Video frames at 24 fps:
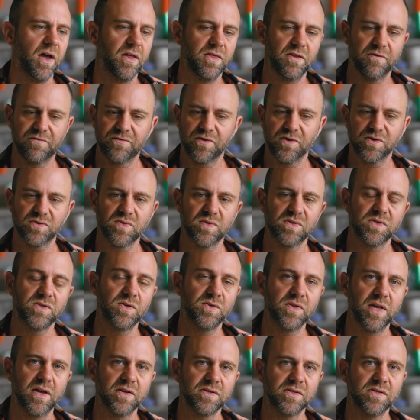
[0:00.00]
The first was
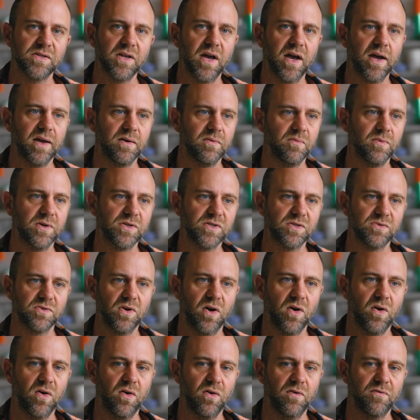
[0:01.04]
2009, which
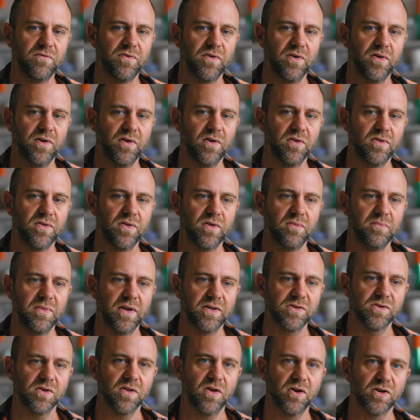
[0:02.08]
all the, the
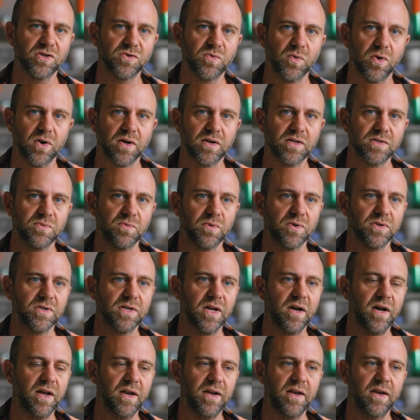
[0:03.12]
major large works were
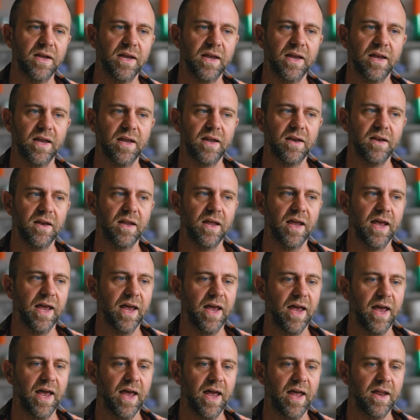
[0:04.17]
done in,
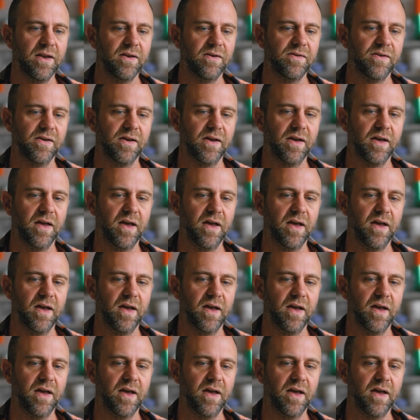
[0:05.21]
and